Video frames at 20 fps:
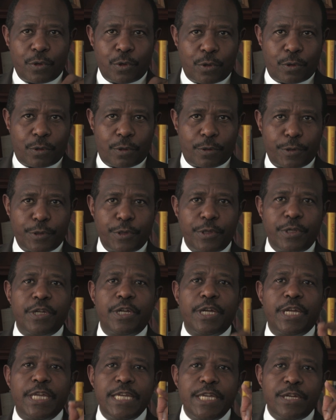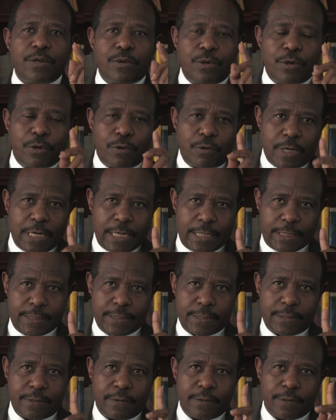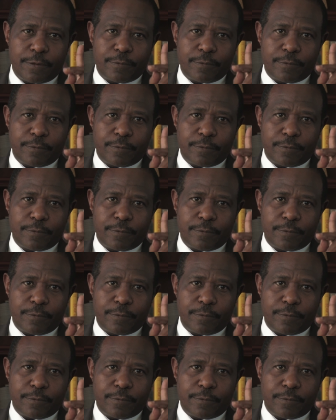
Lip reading: all, equal rights